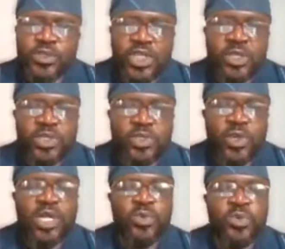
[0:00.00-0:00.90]
So usually
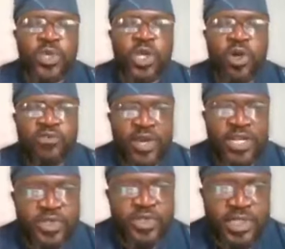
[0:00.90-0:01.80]
we do a
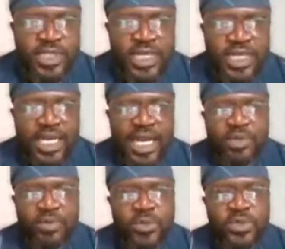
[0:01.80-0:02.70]
call for entry,
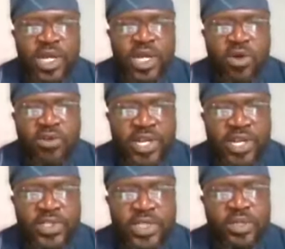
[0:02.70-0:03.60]
and when we do that
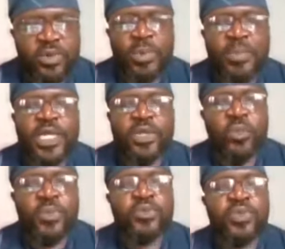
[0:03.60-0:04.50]
call for entry, we
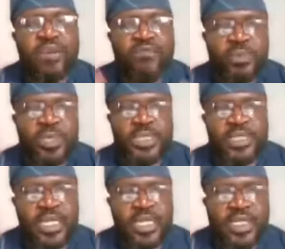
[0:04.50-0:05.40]
make it open to
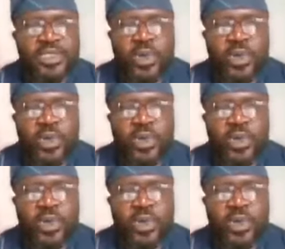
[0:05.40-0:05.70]
everybody.